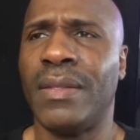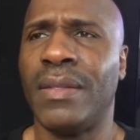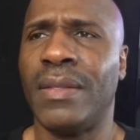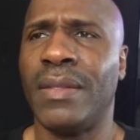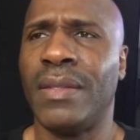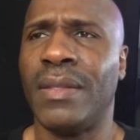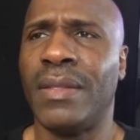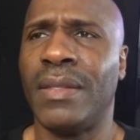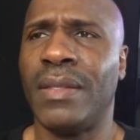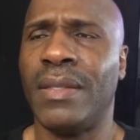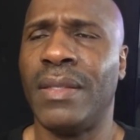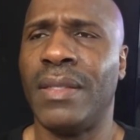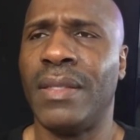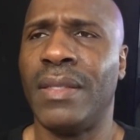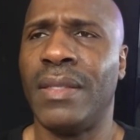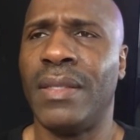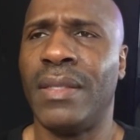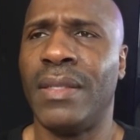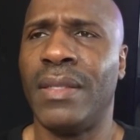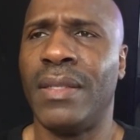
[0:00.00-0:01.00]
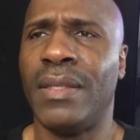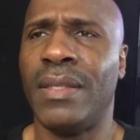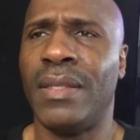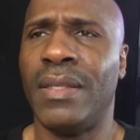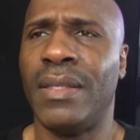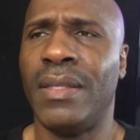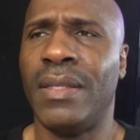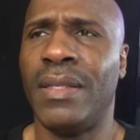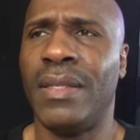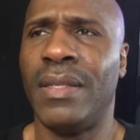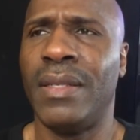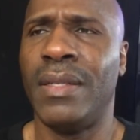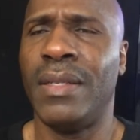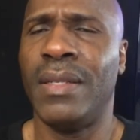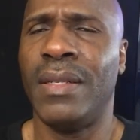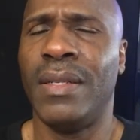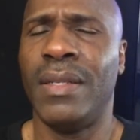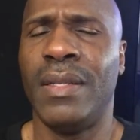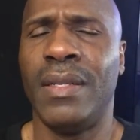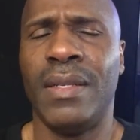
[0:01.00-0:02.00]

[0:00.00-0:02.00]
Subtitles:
(no one is talking)